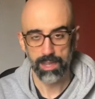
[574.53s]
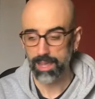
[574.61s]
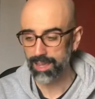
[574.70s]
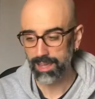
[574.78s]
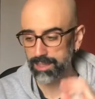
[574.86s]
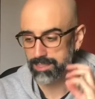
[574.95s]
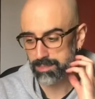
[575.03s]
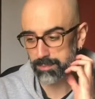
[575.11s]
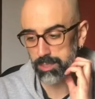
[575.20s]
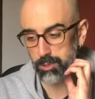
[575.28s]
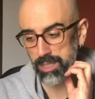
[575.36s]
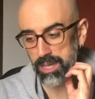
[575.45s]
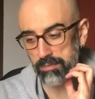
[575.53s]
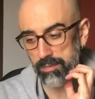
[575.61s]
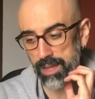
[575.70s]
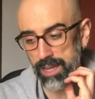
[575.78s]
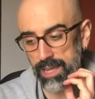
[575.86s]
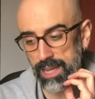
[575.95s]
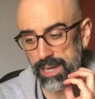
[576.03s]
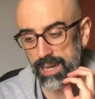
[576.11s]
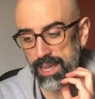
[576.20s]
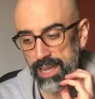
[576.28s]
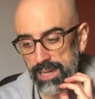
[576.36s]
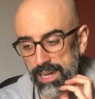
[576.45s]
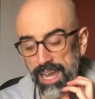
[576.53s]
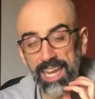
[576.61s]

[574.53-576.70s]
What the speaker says: it's between an